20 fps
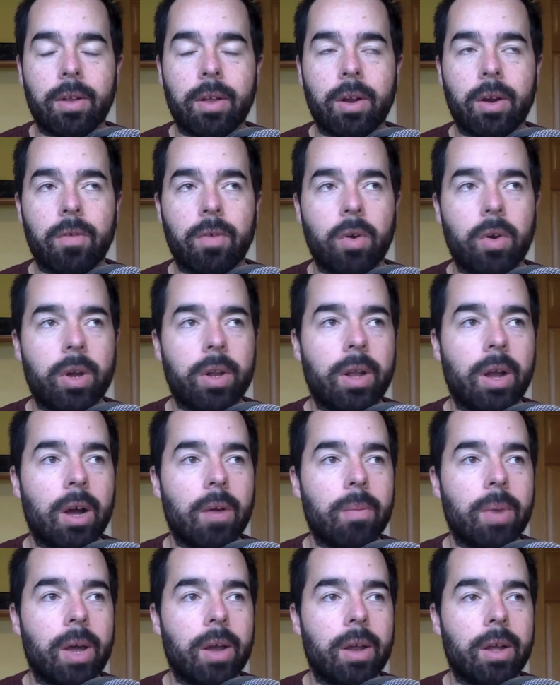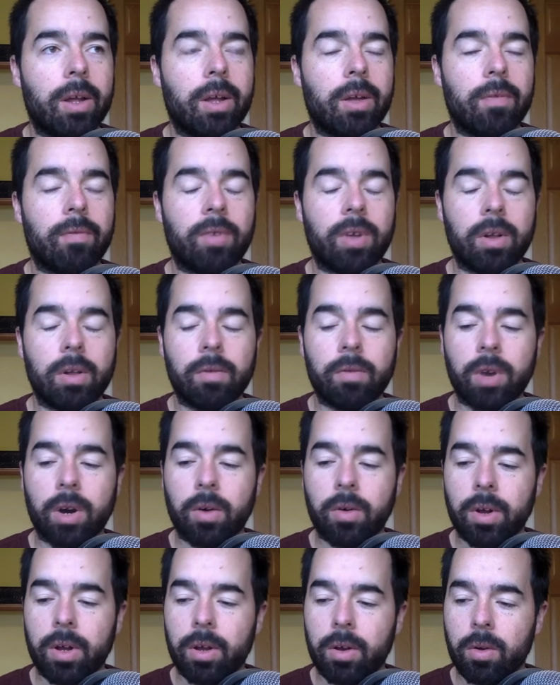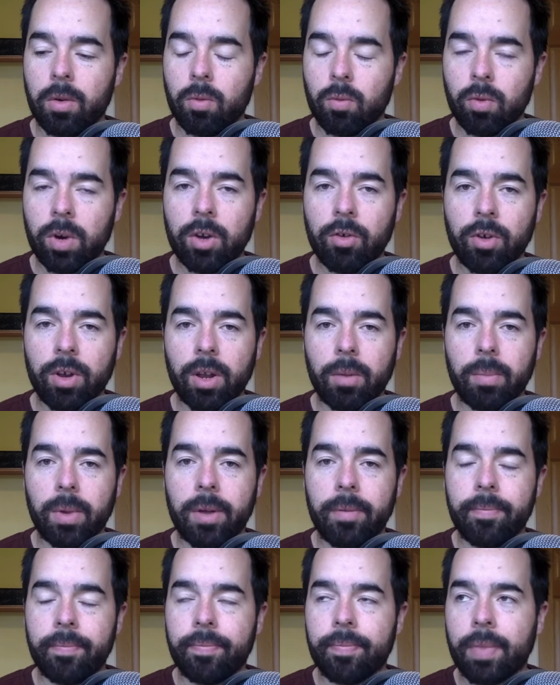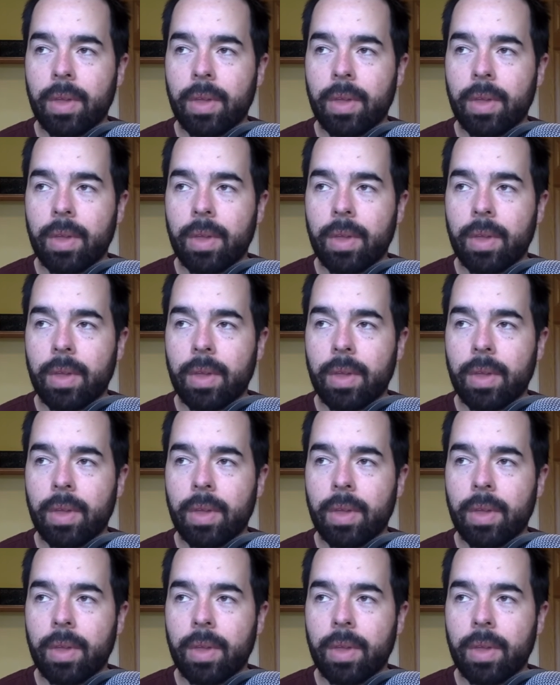are very dogmatic and feel very rigid in me.